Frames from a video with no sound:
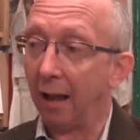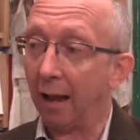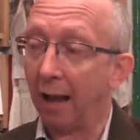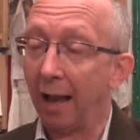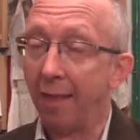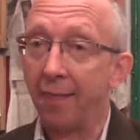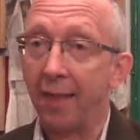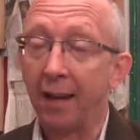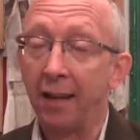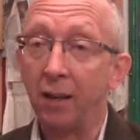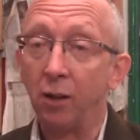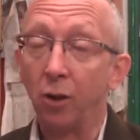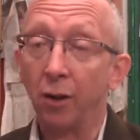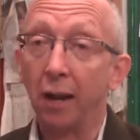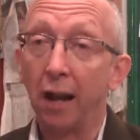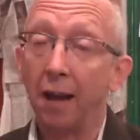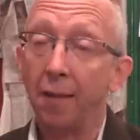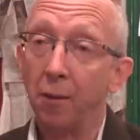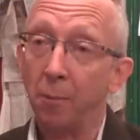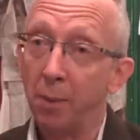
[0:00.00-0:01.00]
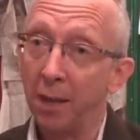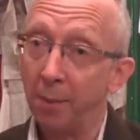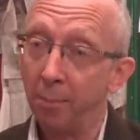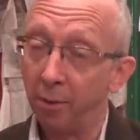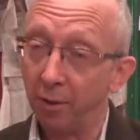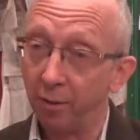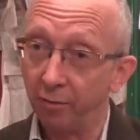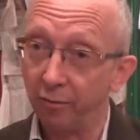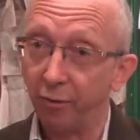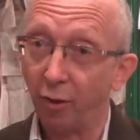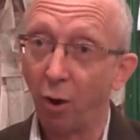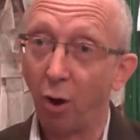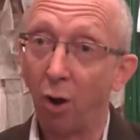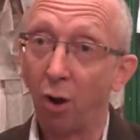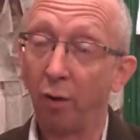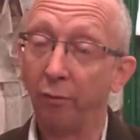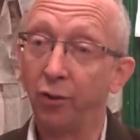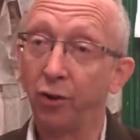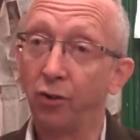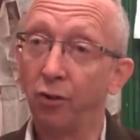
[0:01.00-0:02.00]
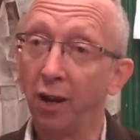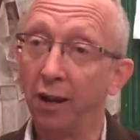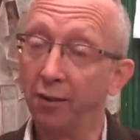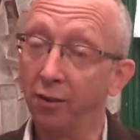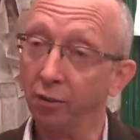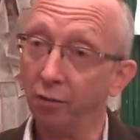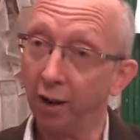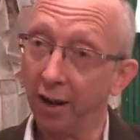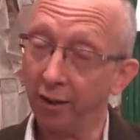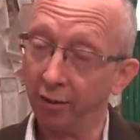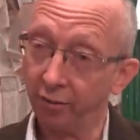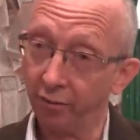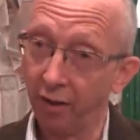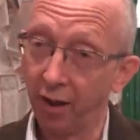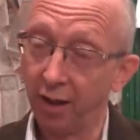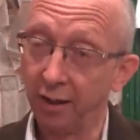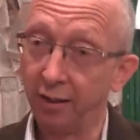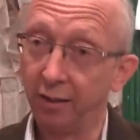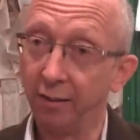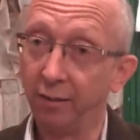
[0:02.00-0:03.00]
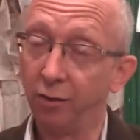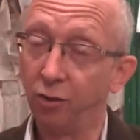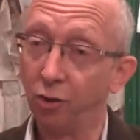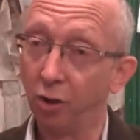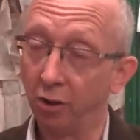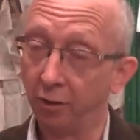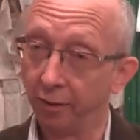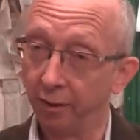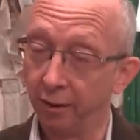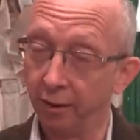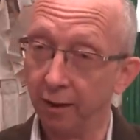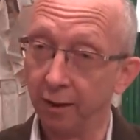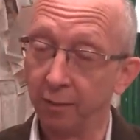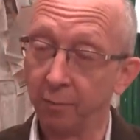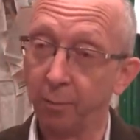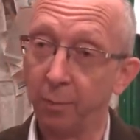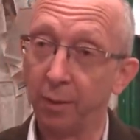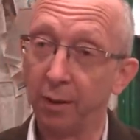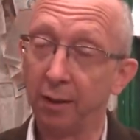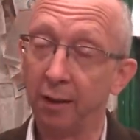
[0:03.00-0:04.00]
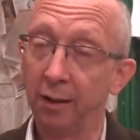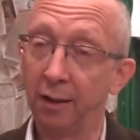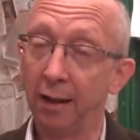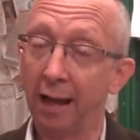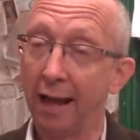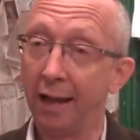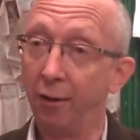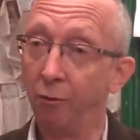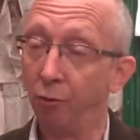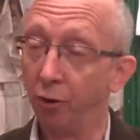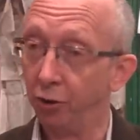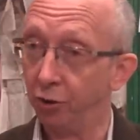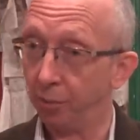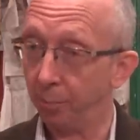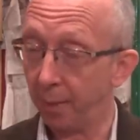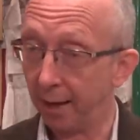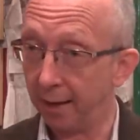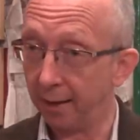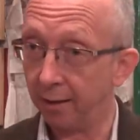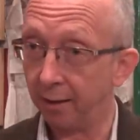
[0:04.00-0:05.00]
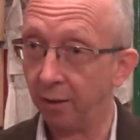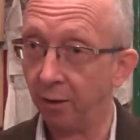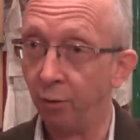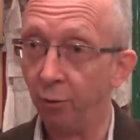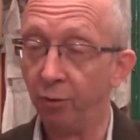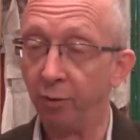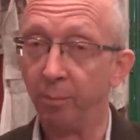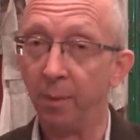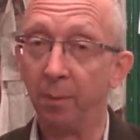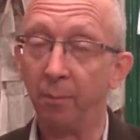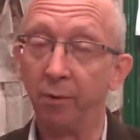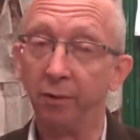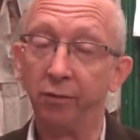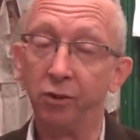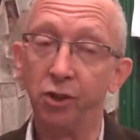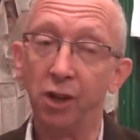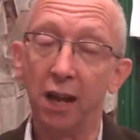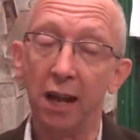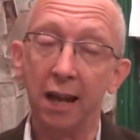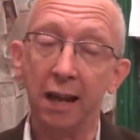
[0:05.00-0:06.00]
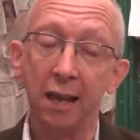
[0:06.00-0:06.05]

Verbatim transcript: and then he got other people involved trying to raise funds, Jonathan Cutbill and Roger Baker, who was a member of Che.